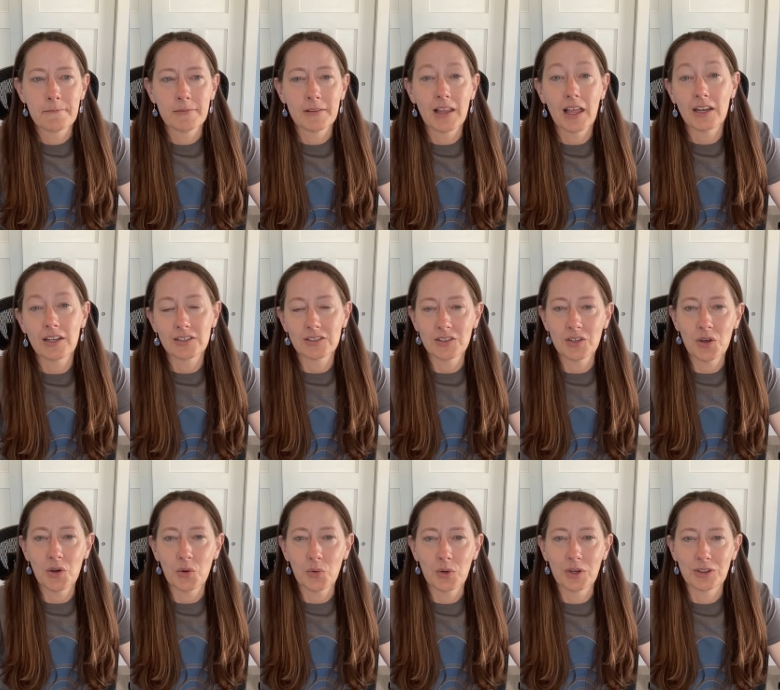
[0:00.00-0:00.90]
let us
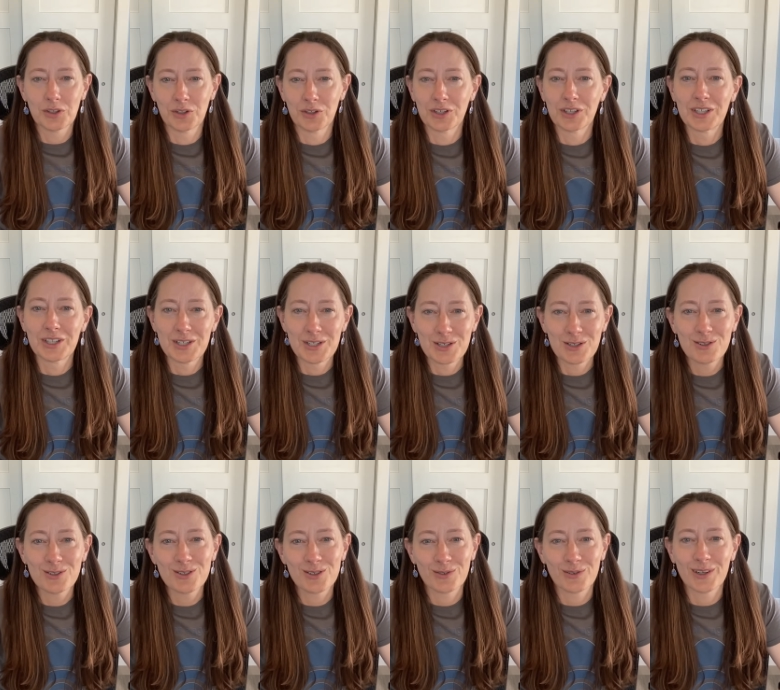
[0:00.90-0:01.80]
know what they're going to
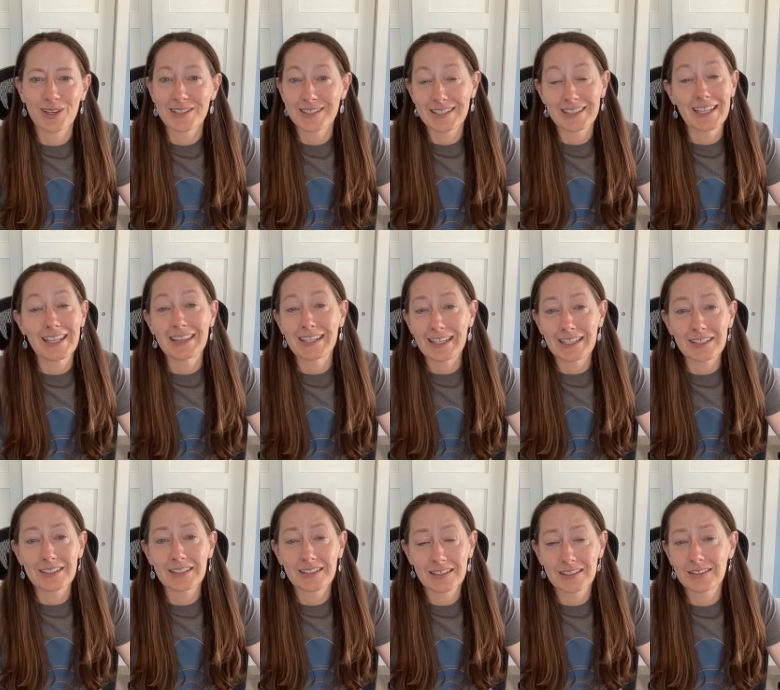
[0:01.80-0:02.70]
do to us, and then
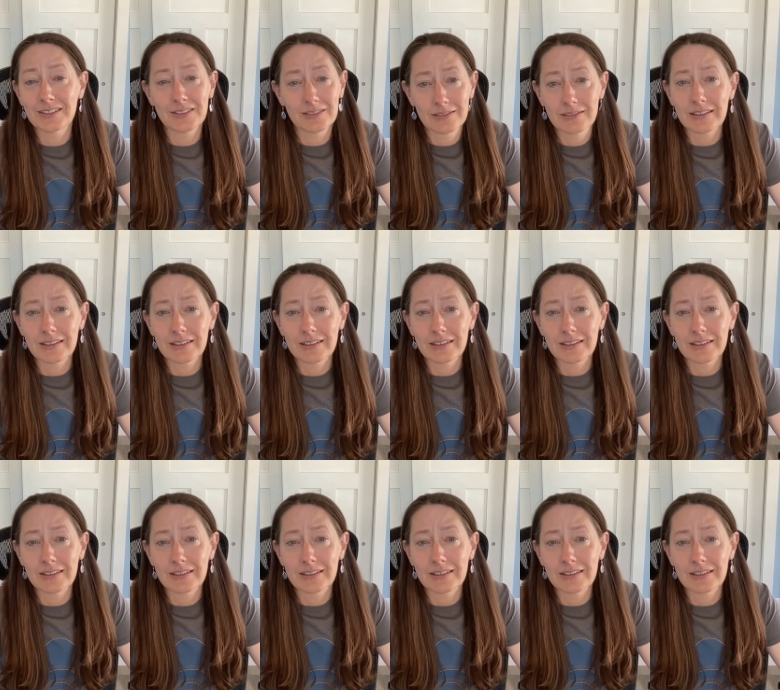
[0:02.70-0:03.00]
they can,